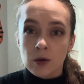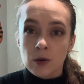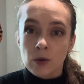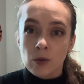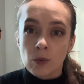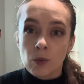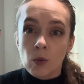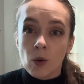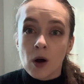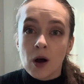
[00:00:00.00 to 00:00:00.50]

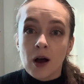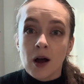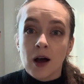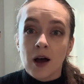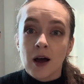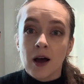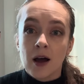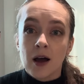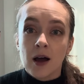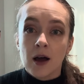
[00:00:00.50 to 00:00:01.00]

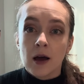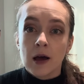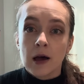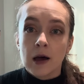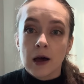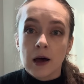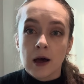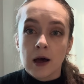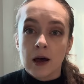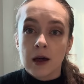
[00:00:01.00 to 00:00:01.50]

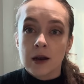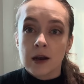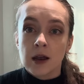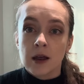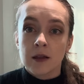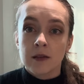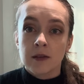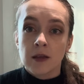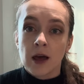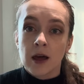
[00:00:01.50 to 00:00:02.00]
1,
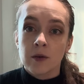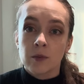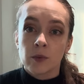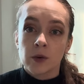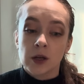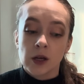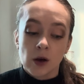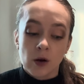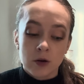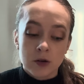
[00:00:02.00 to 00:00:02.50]
and then
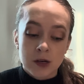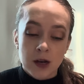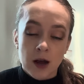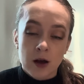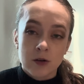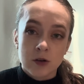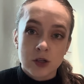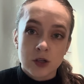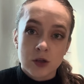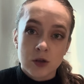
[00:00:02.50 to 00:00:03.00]
we go
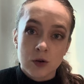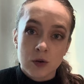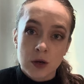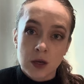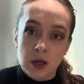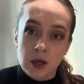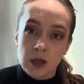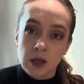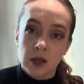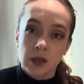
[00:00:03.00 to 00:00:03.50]
down to
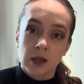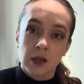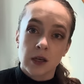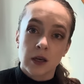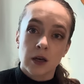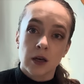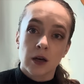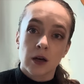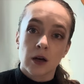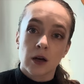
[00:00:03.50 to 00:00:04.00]

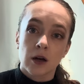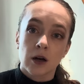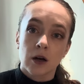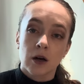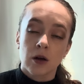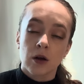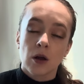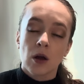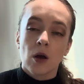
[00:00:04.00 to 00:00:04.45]
here,